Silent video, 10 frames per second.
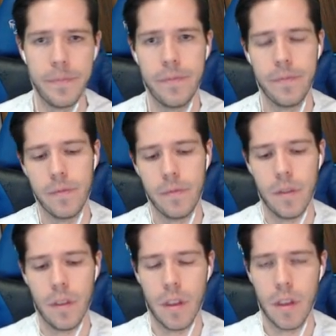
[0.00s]

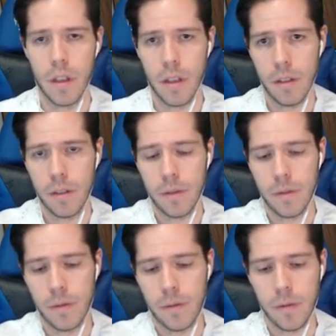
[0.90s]

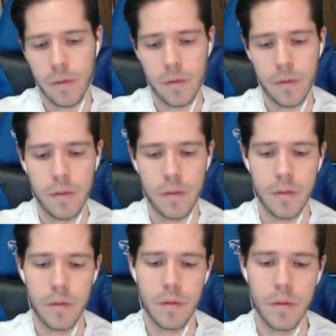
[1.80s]

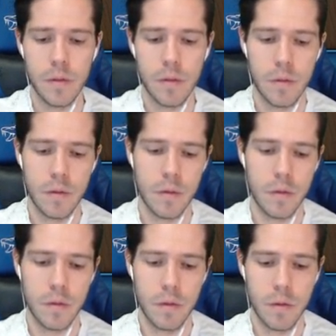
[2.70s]

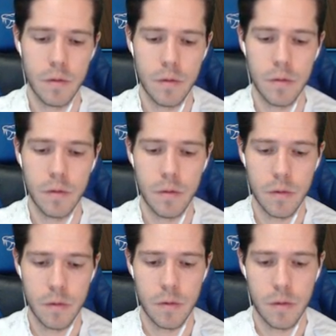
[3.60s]

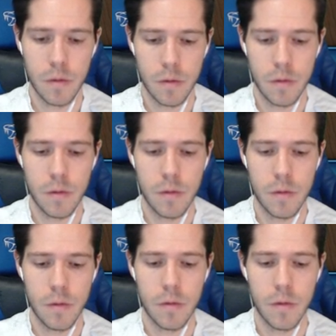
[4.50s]

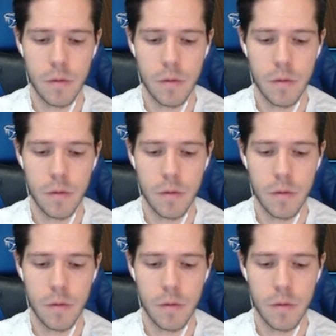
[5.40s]
No one is speaking in this clip.